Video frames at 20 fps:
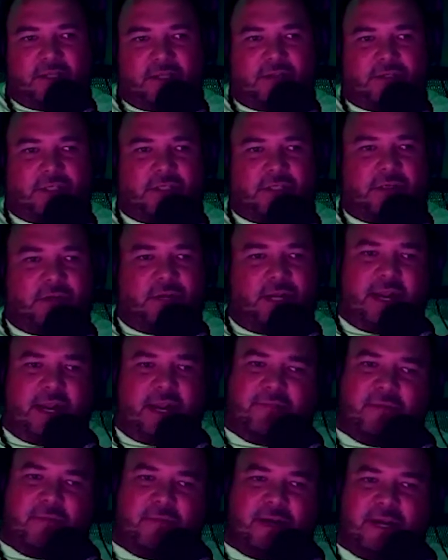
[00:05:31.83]
So not
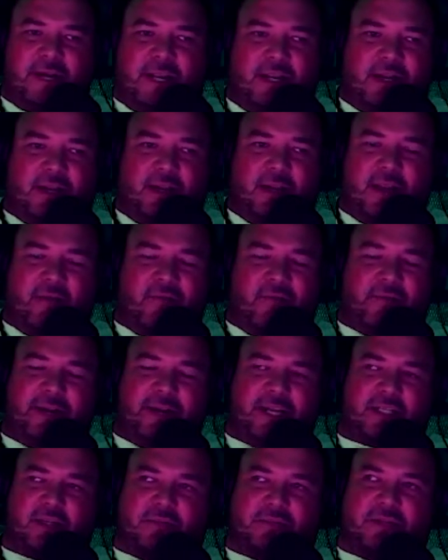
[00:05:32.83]
everybody
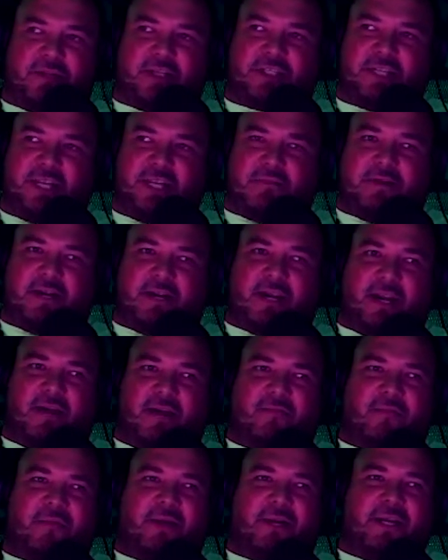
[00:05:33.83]
has something to say, but not
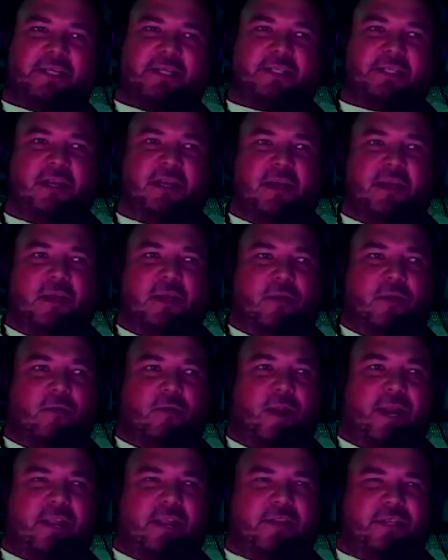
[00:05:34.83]
everybody's
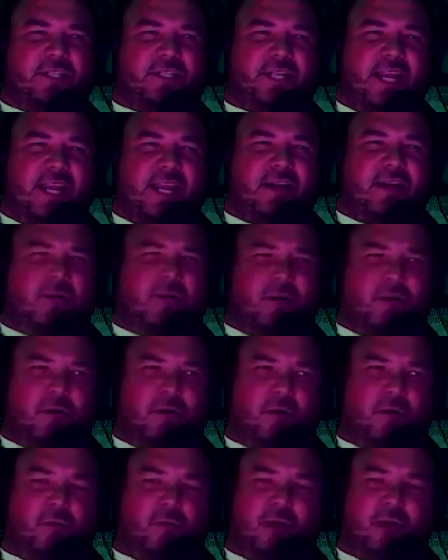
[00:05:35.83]
ready to say it
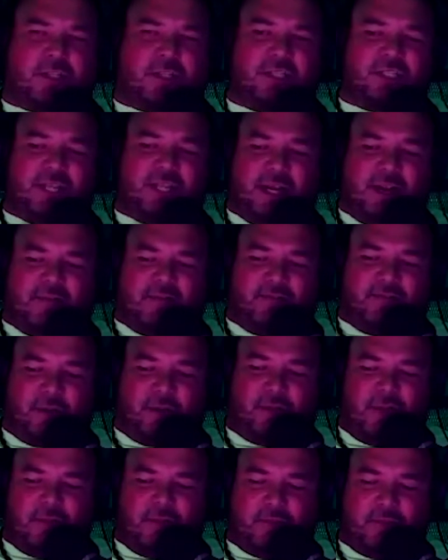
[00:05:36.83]
or wants to say it in front of
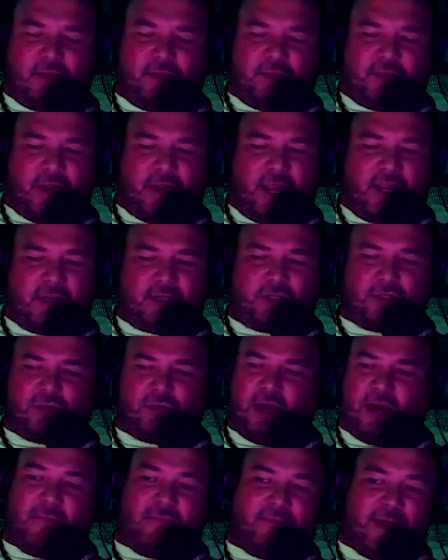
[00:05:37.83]
people. And so
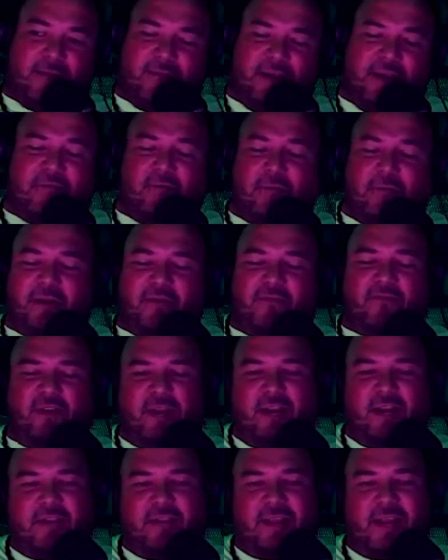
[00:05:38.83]
I've never been
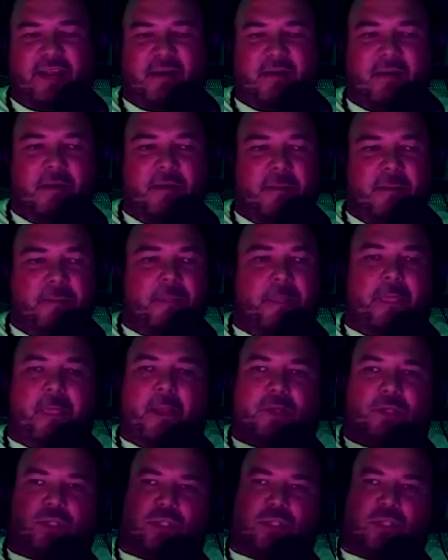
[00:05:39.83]
afraid of that.
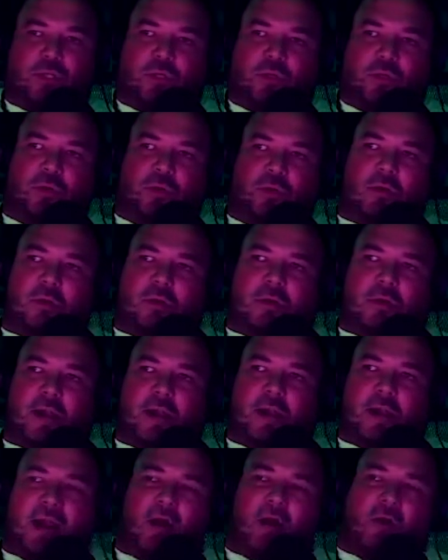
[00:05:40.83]
So
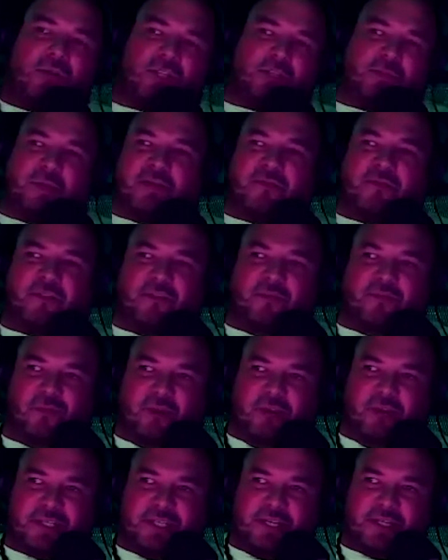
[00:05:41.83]
I always speak for the
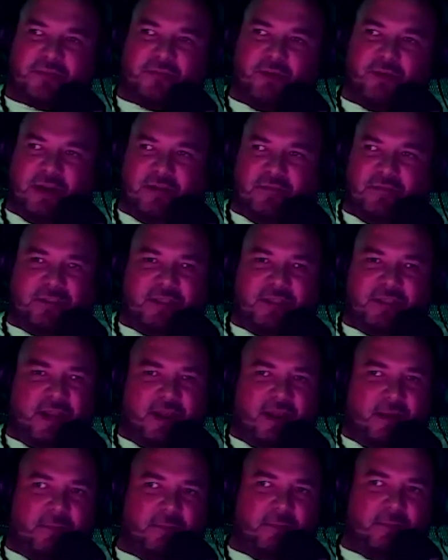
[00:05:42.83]
voiceless whenever
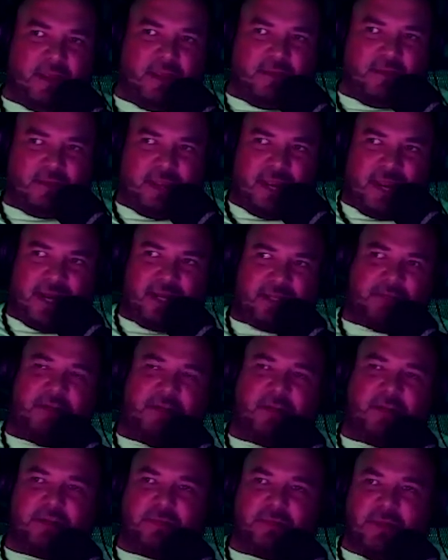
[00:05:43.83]
they ask me
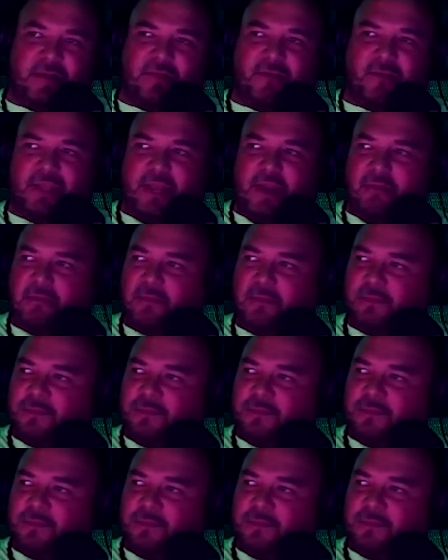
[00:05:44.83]
to speak for them.